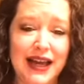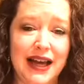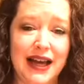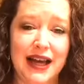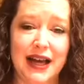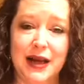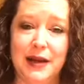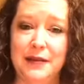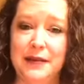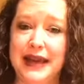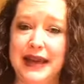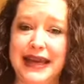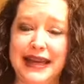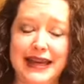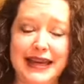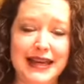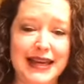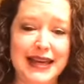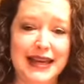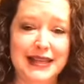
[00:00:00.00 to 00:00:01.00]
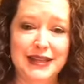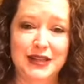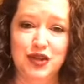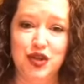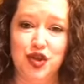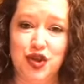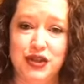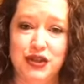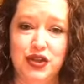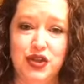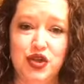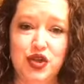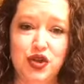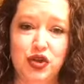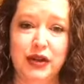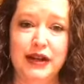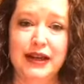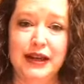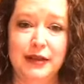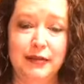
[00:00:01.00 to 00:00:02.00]
Um, he is just
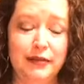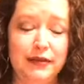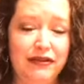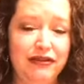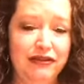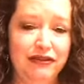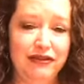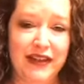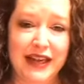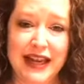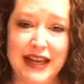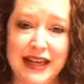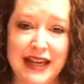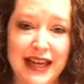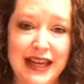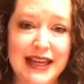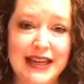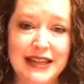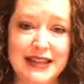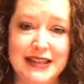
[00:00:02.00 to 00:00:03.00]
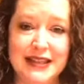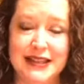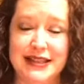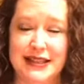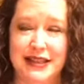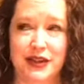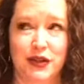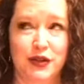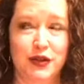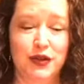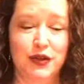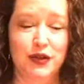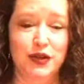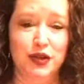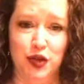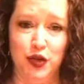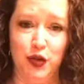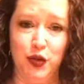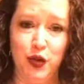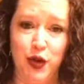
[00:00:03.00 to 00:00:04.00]
trim, fit. He can still
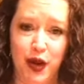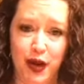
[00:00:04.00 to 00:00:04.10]
do